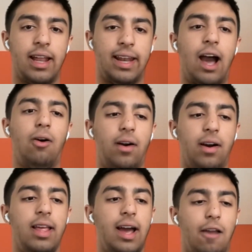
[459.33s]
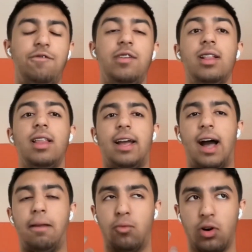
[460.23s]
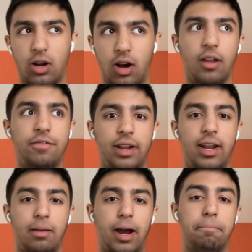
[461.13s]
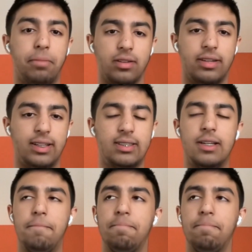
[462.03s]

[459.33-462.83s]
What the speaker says: And now I feel like I'm more confident in my abilities,